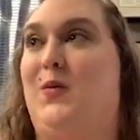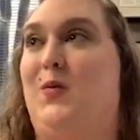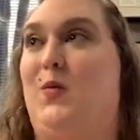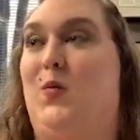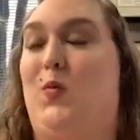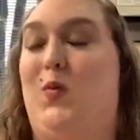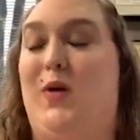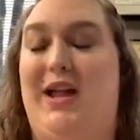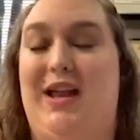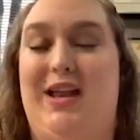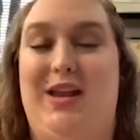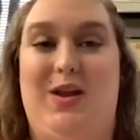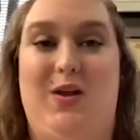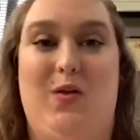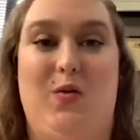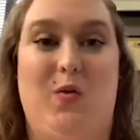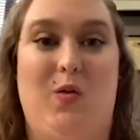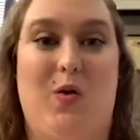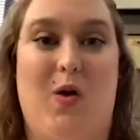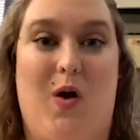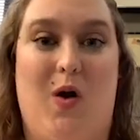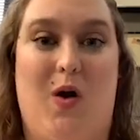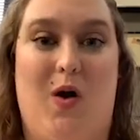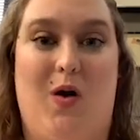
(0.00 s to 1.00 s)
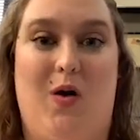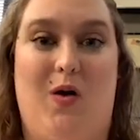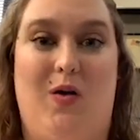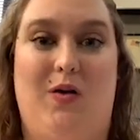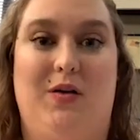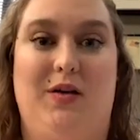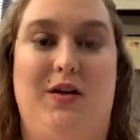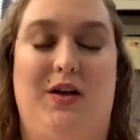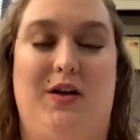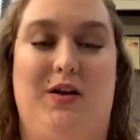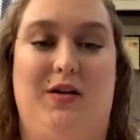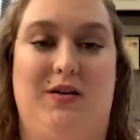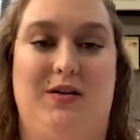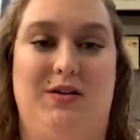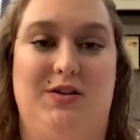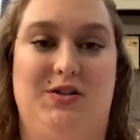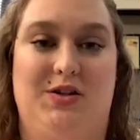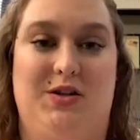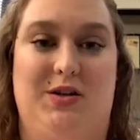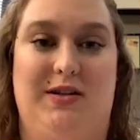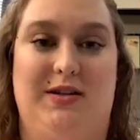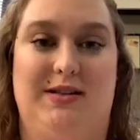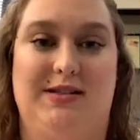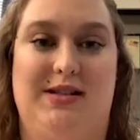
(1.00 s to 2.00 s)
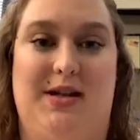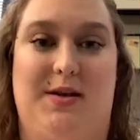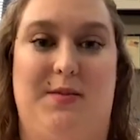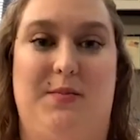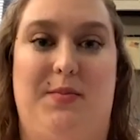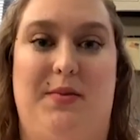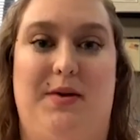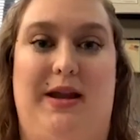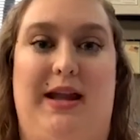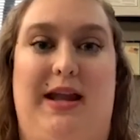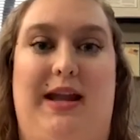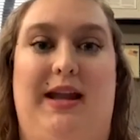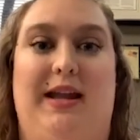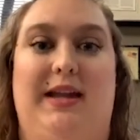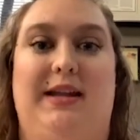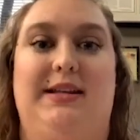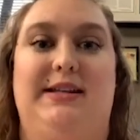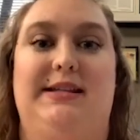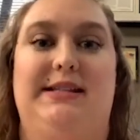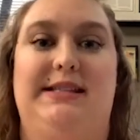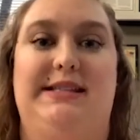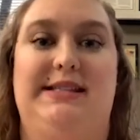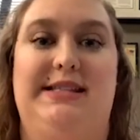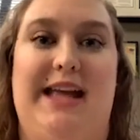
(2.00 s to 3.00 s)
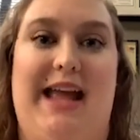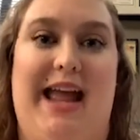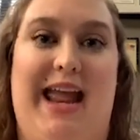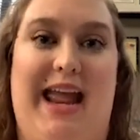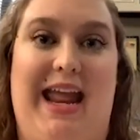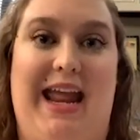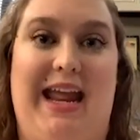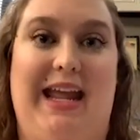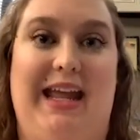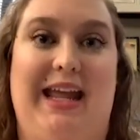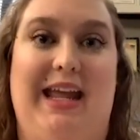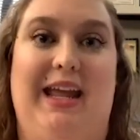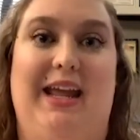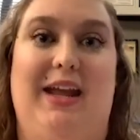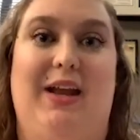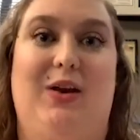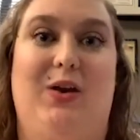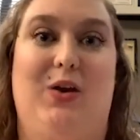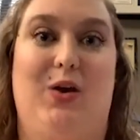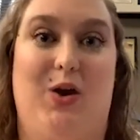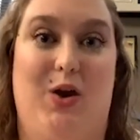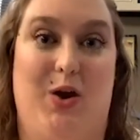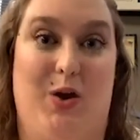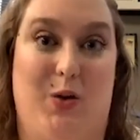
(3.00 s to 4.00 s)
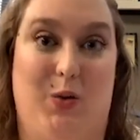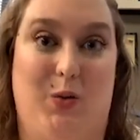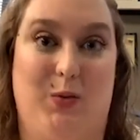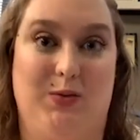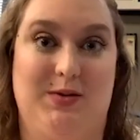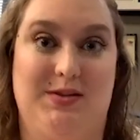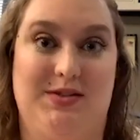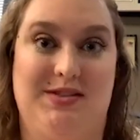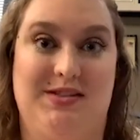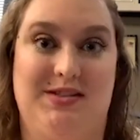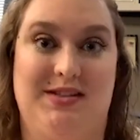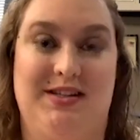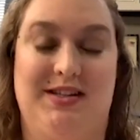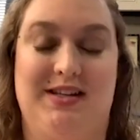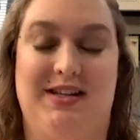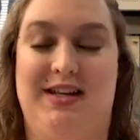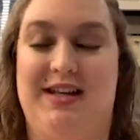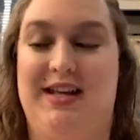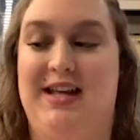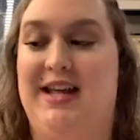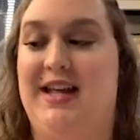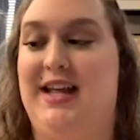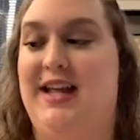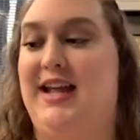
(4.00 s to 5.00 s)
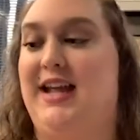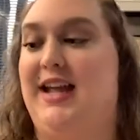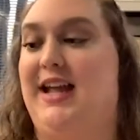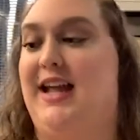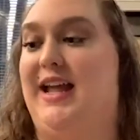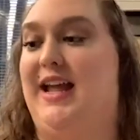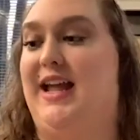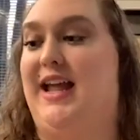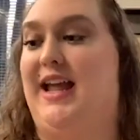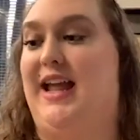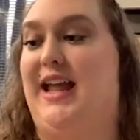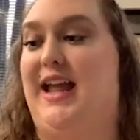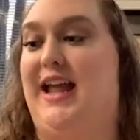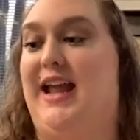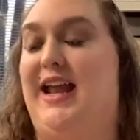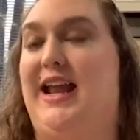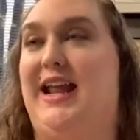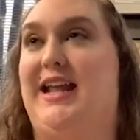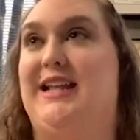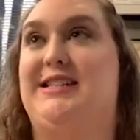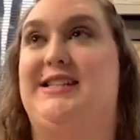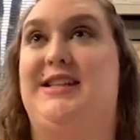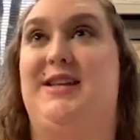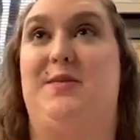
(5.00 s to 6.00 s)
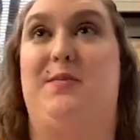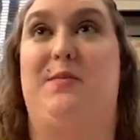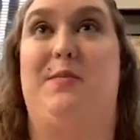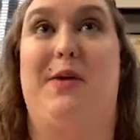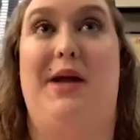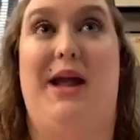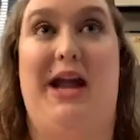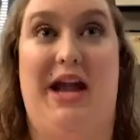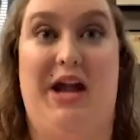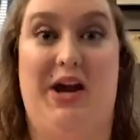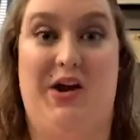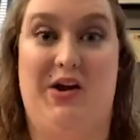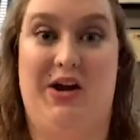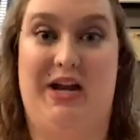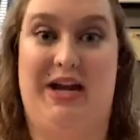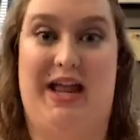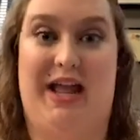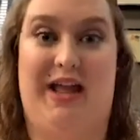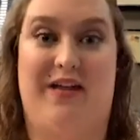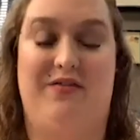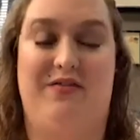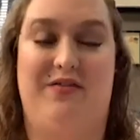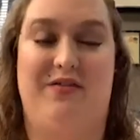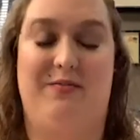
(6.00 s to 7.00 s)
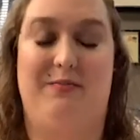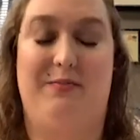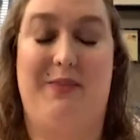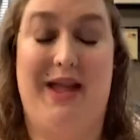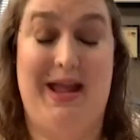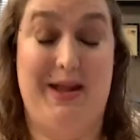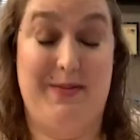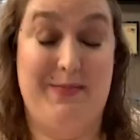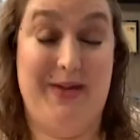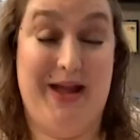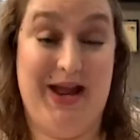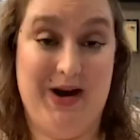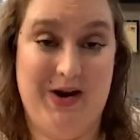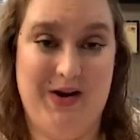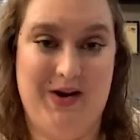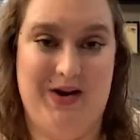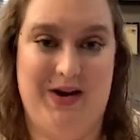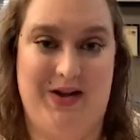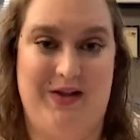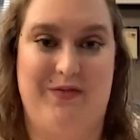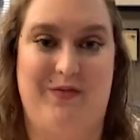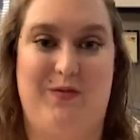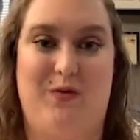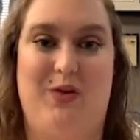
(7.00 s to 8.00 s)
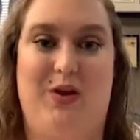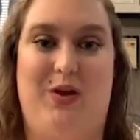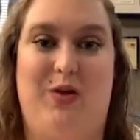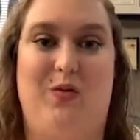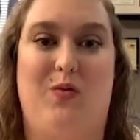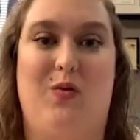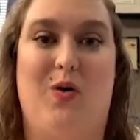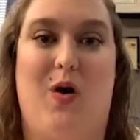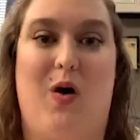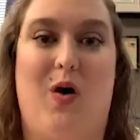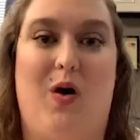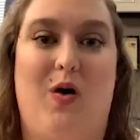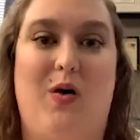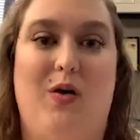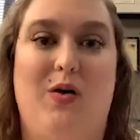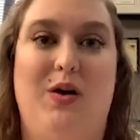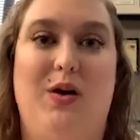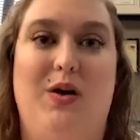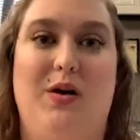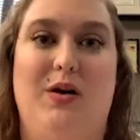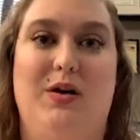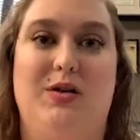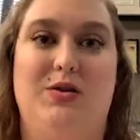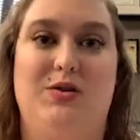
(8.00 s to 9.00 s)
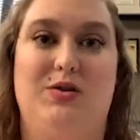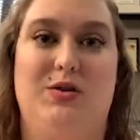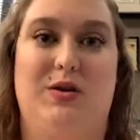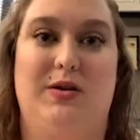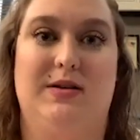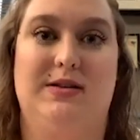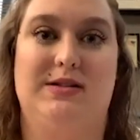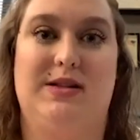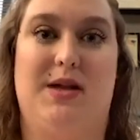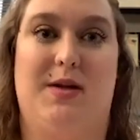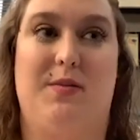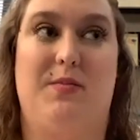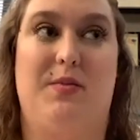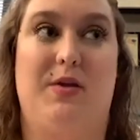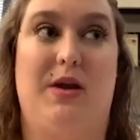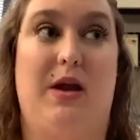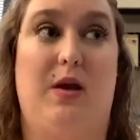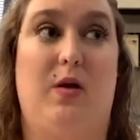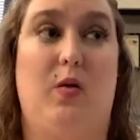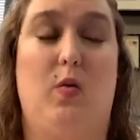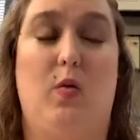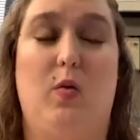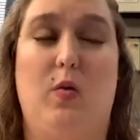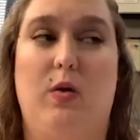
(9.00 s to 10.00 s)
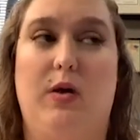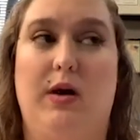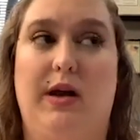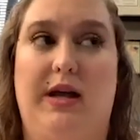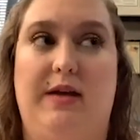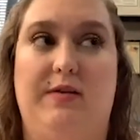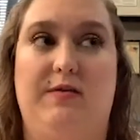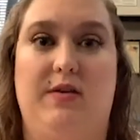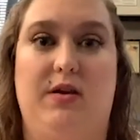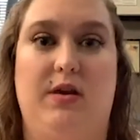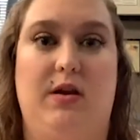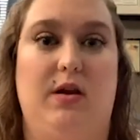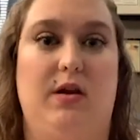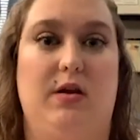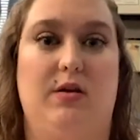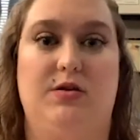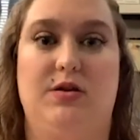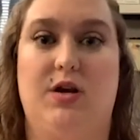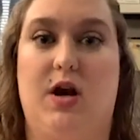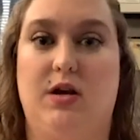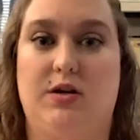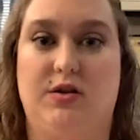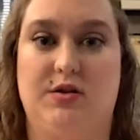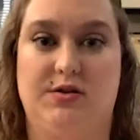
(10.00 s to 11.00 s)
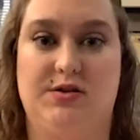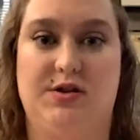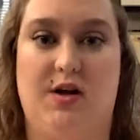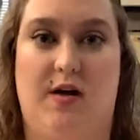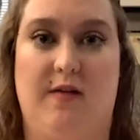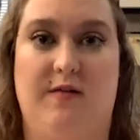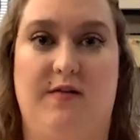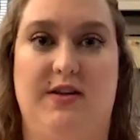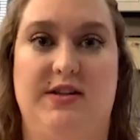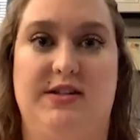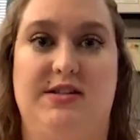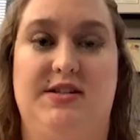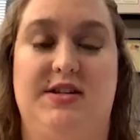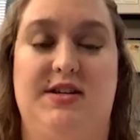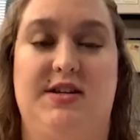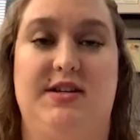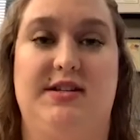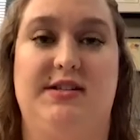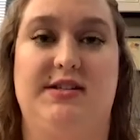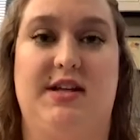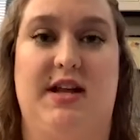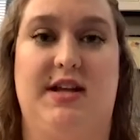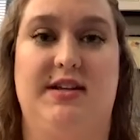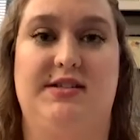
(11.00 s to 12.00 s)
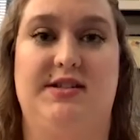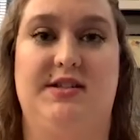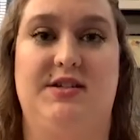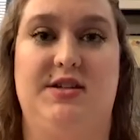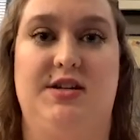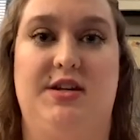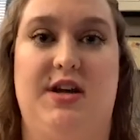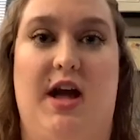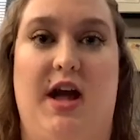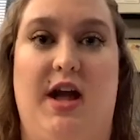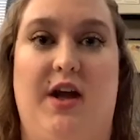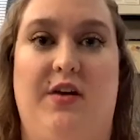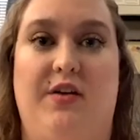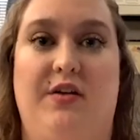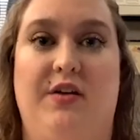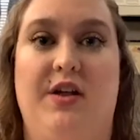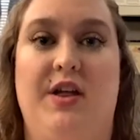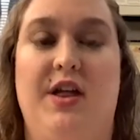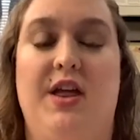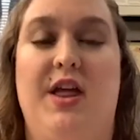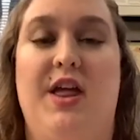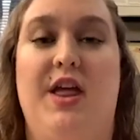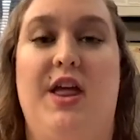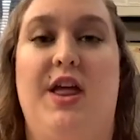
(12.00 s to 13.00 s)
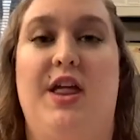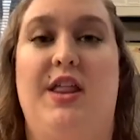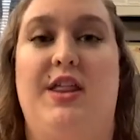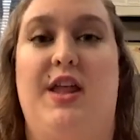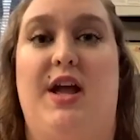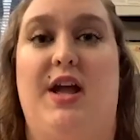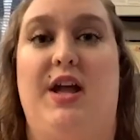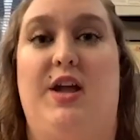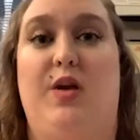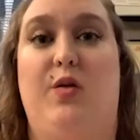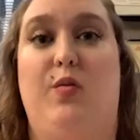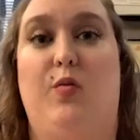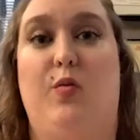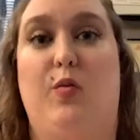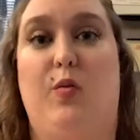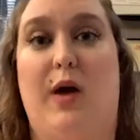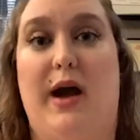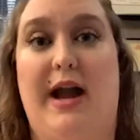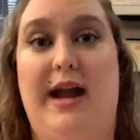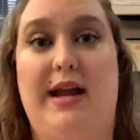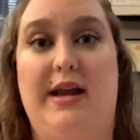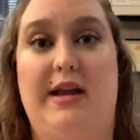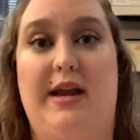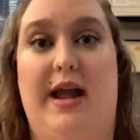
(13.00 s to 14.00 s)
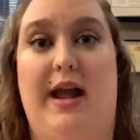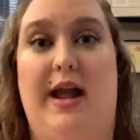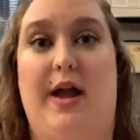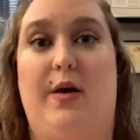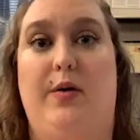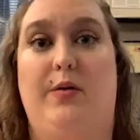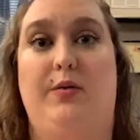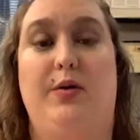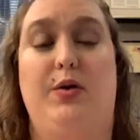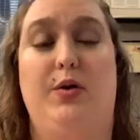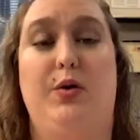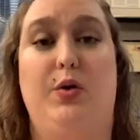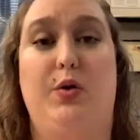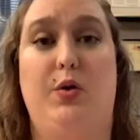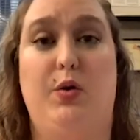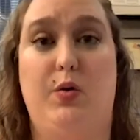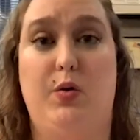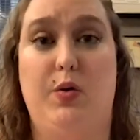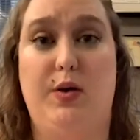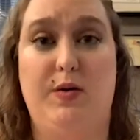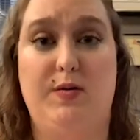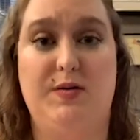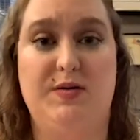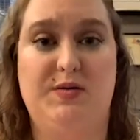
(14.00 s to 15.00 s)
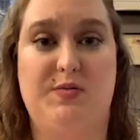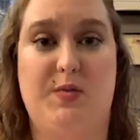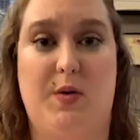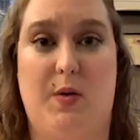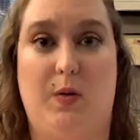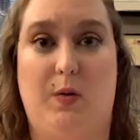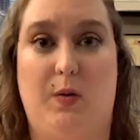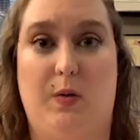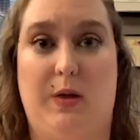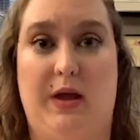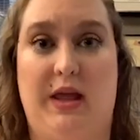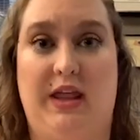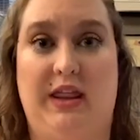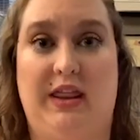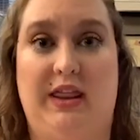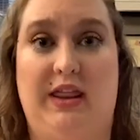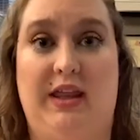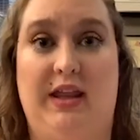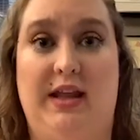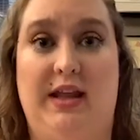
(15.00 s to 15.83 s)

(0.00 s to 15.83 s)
When you call your insurance company, take notes. It is imperative when you call your insurance company or even your doctor's office to discuss a denial that you write down who you spoke with,